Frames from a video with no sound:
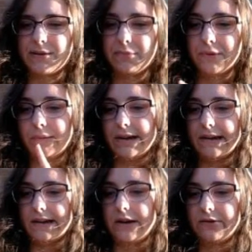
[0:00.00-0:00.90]
people going
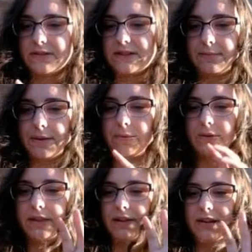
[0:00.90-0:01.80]
in and out with sick
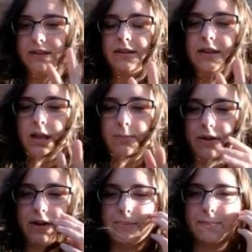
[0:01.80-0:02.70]
people and
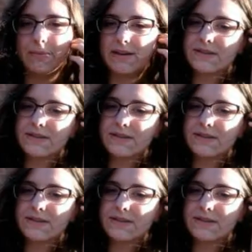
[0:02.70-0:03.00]
immunocompromised.